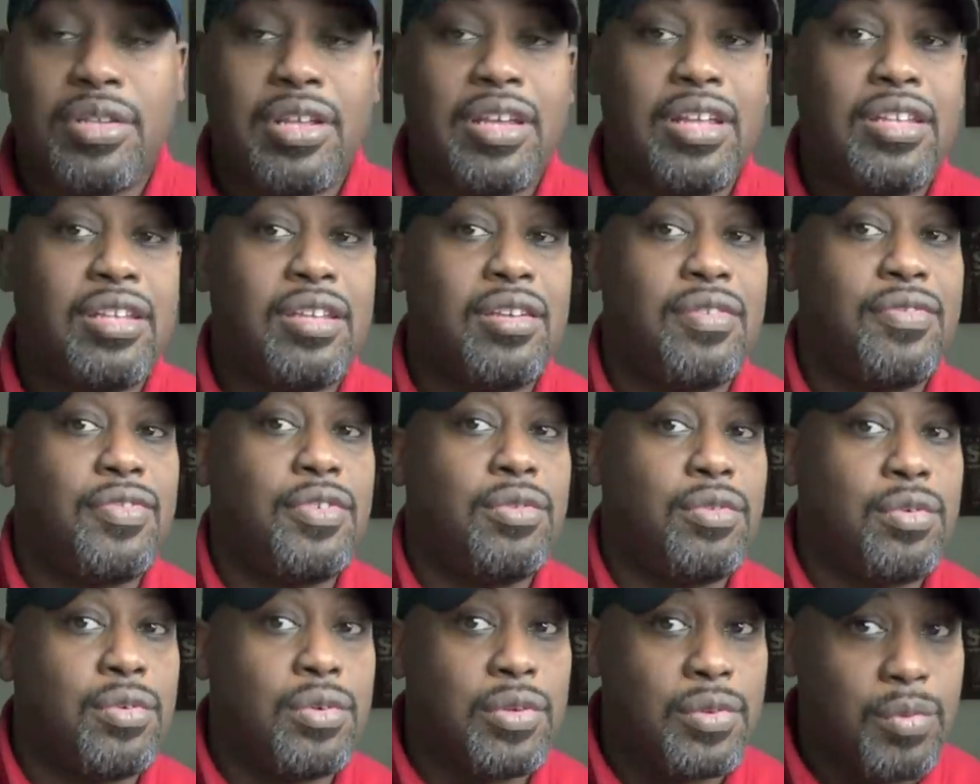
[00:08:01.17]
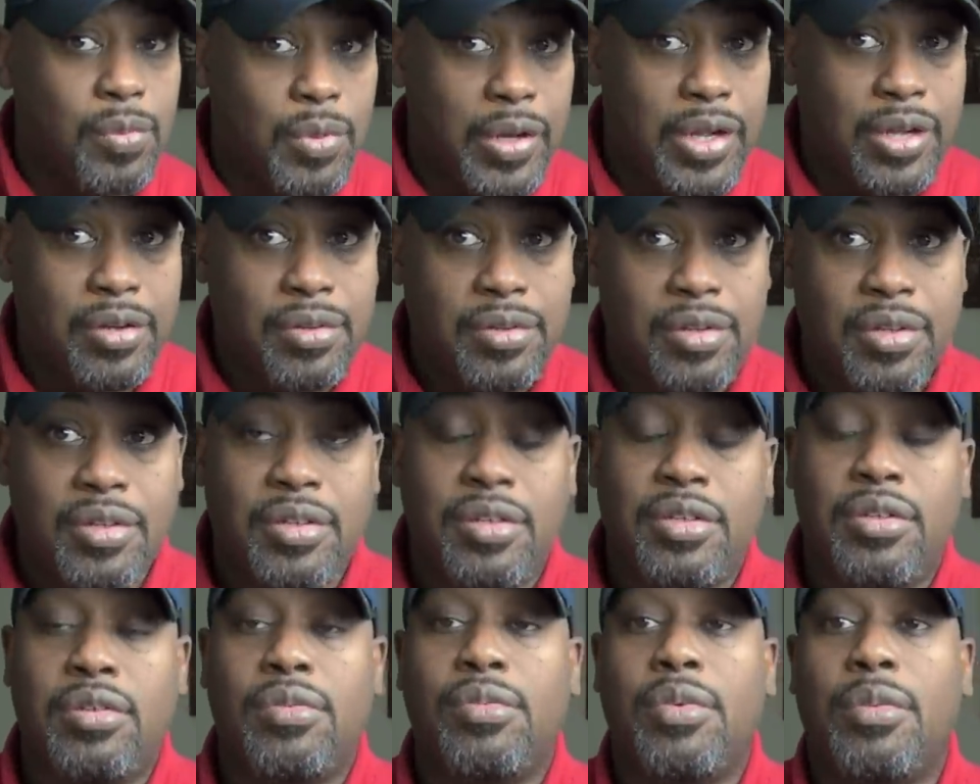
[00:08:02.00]
that if you do it well,
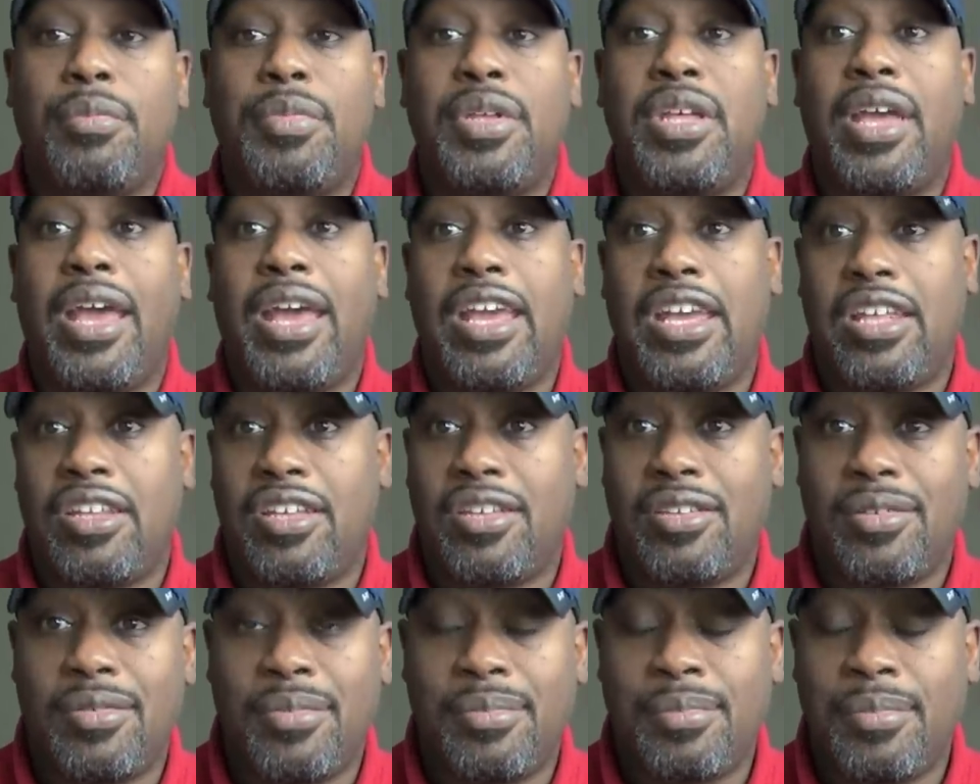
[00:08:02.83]
you will be hated.